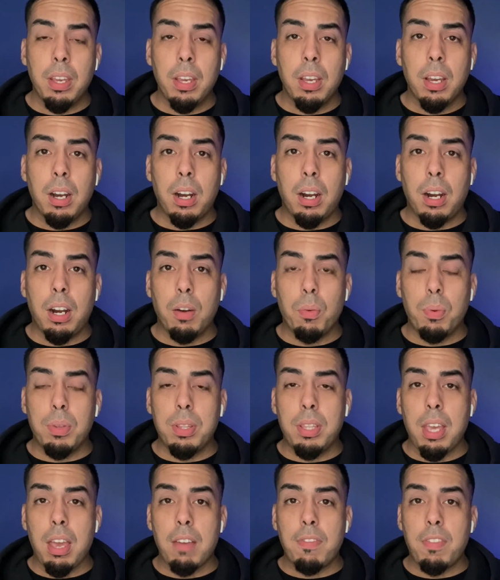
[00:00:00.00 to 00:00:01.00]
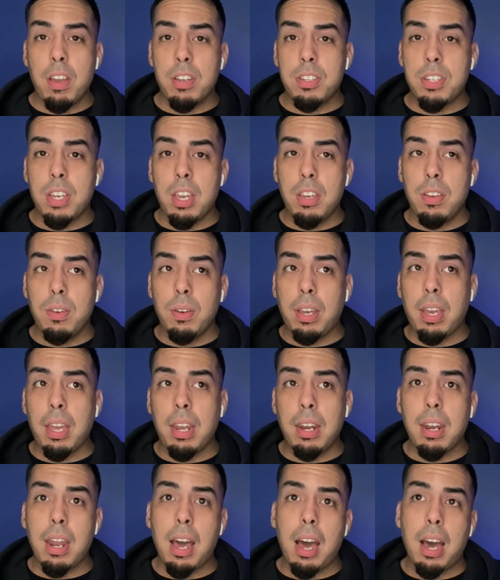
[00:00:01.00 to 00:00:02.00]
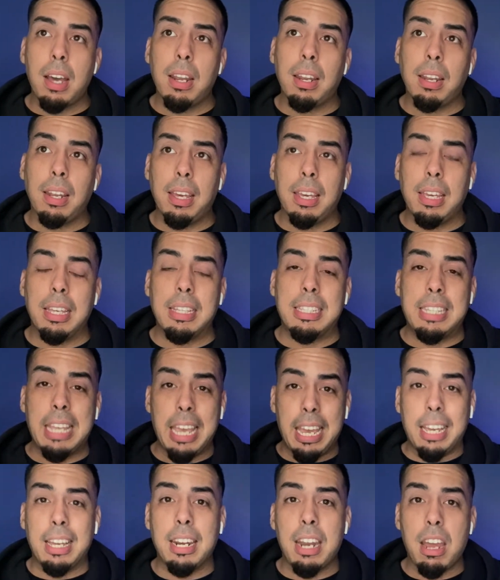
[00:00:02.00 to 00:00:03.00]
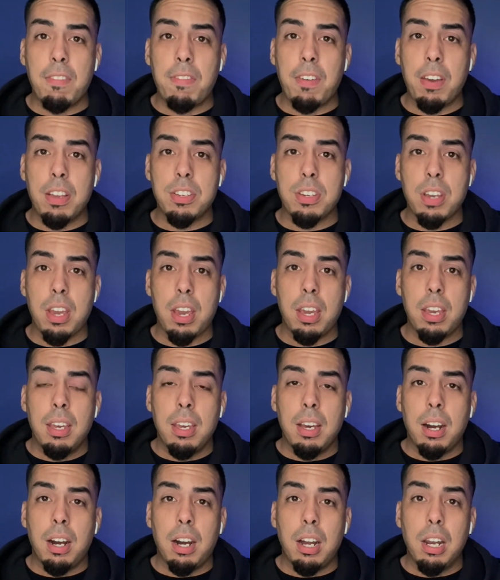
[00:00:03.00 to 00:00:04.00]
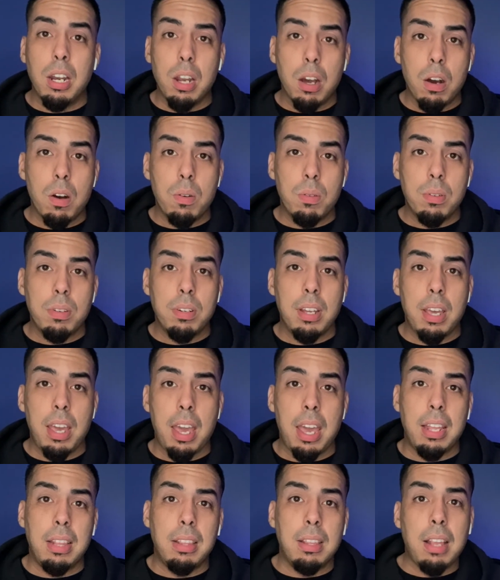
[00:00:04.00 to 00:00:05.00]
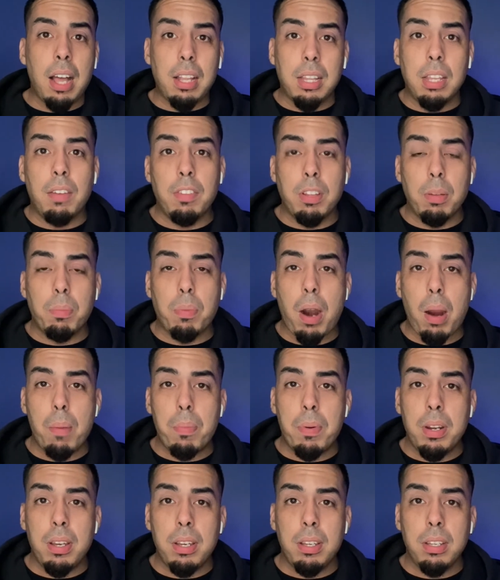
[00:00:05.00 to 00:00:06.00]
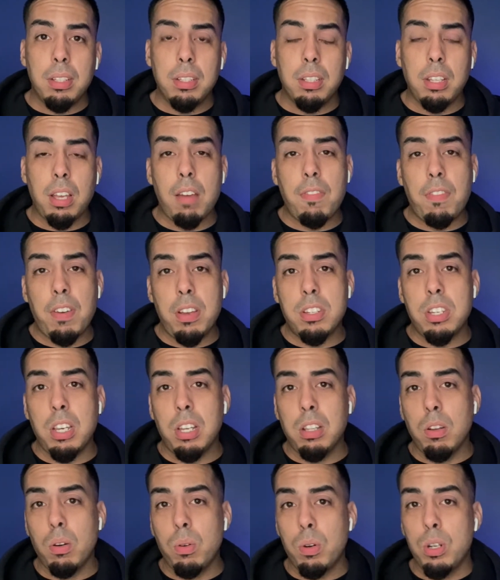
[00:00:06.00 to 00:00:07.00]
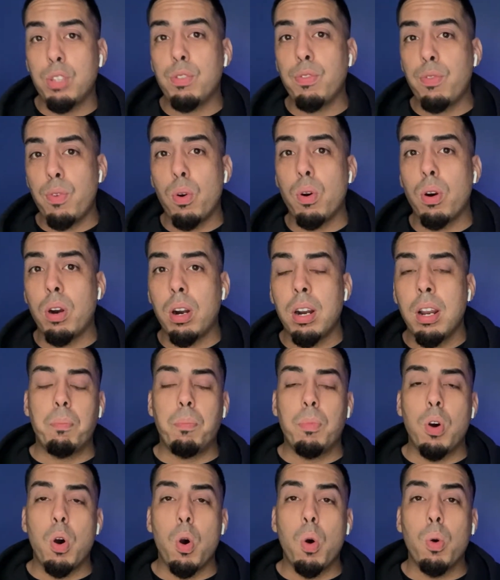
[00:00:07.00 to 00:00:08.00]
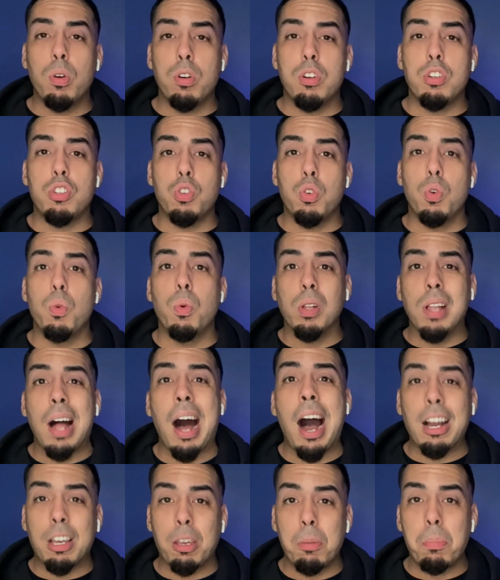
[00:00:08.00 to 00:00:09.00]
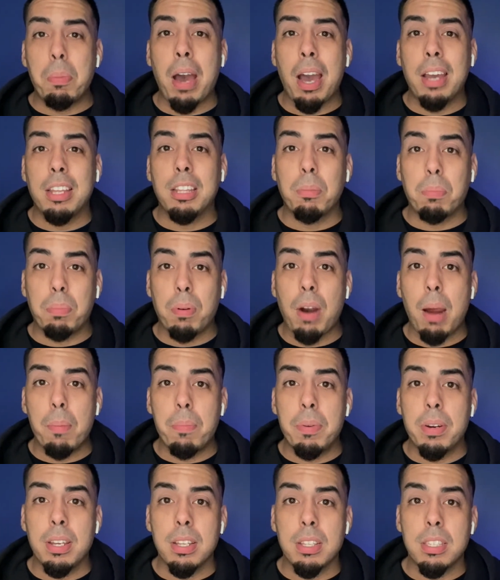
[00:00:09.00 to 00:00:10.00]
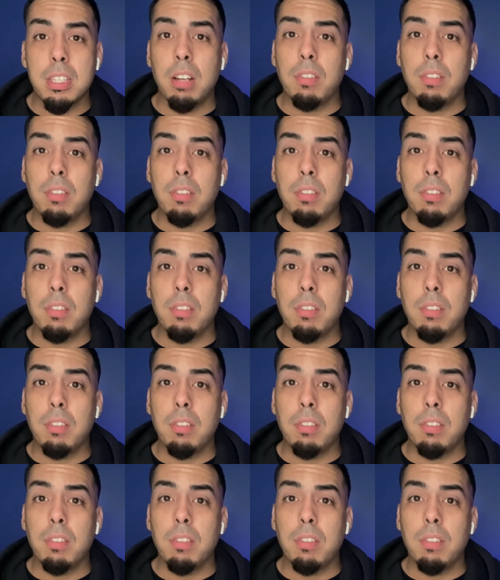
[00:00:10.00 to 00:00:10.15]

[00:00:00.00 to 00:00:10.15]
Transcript: With the FHA, you cannot take an FHA loan and not live in the property. The FHA loan is for owners who will occupy the property itself,